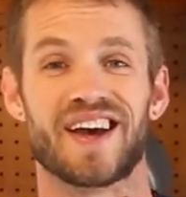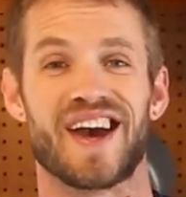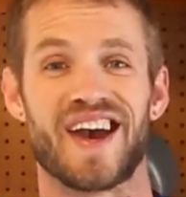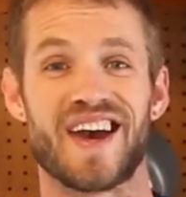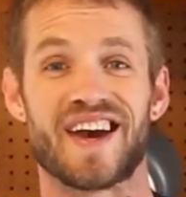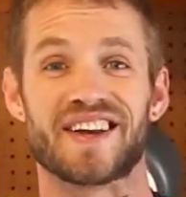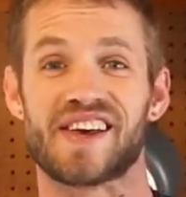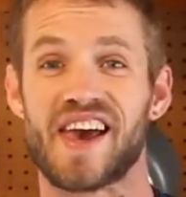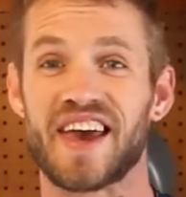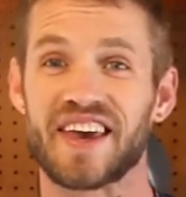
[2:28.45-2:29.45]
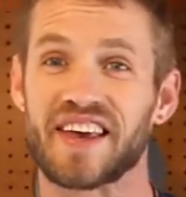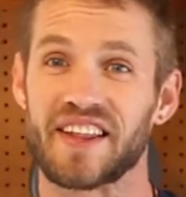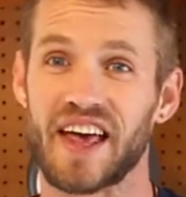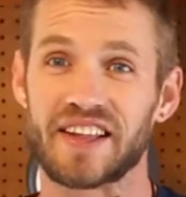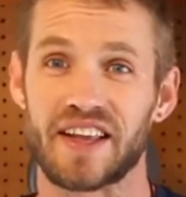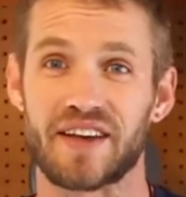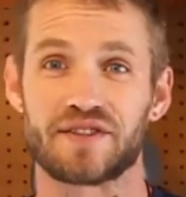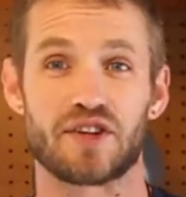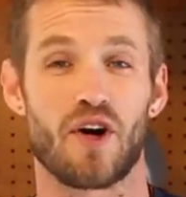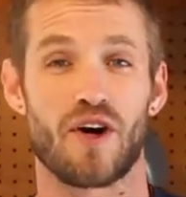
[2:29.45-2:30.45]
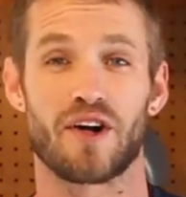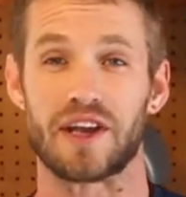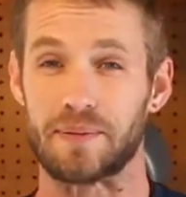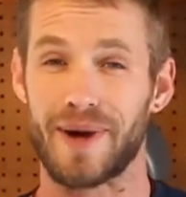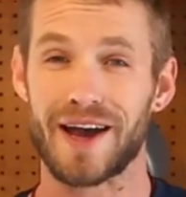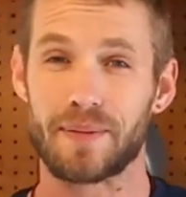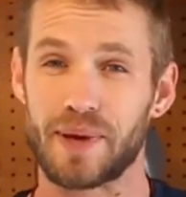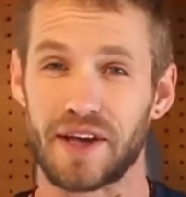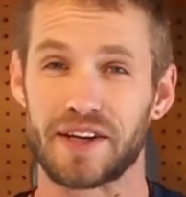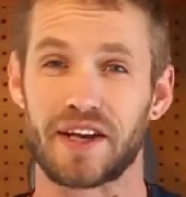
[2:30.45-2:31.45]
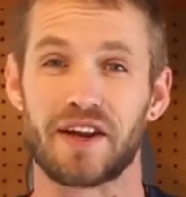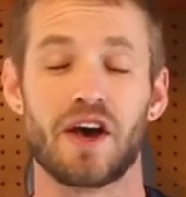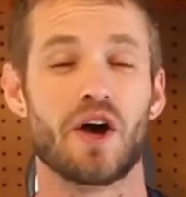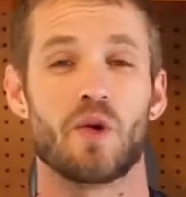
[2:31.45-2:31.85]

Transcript: And hanging leg lifts are, in my opinion,